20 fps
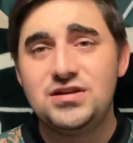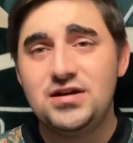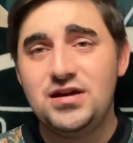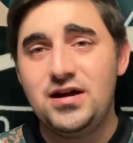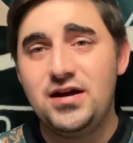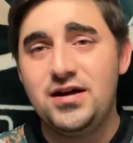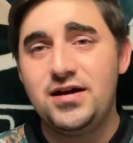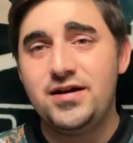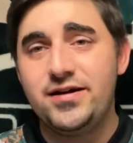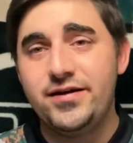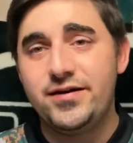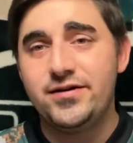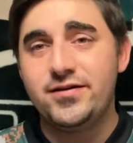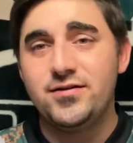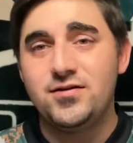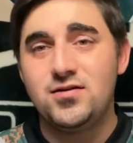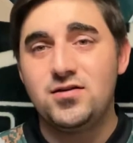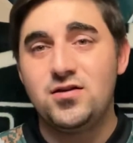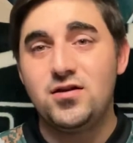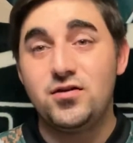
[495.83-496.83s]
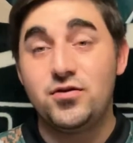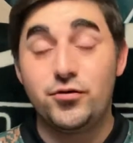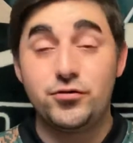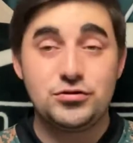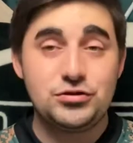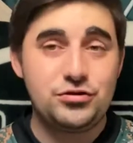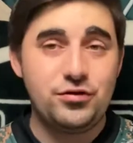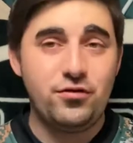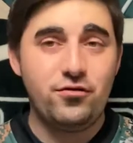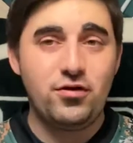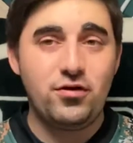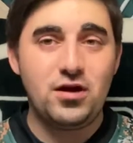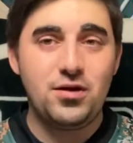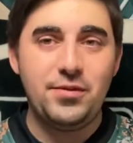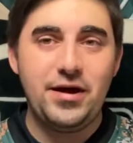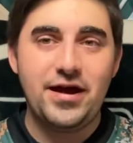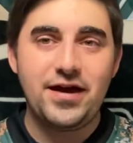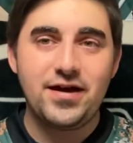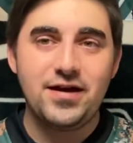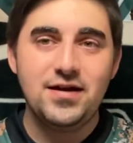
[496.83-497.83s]
the third-string running
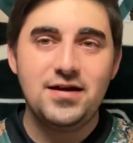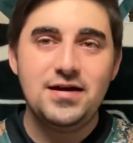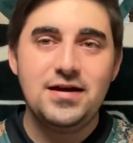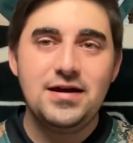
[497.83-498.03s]
back.